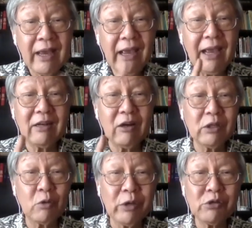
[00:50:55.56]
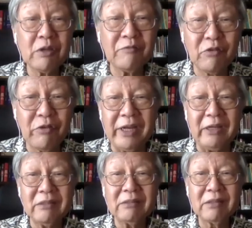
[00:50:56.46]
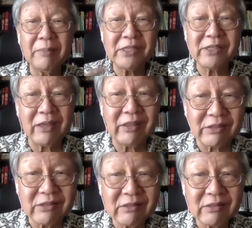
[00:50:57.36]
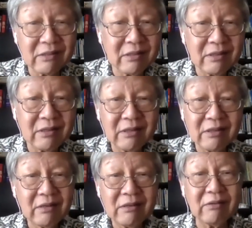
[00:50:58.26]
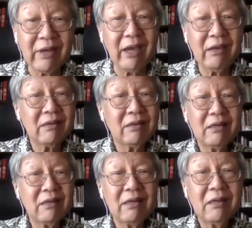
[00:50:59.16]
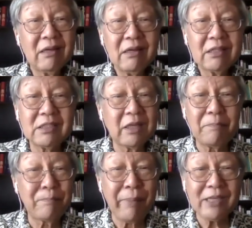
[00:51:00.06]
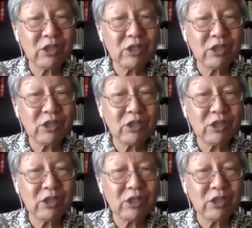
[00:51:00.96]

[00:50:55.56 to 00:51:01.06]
And on the question of greed, let me say this, okay? The best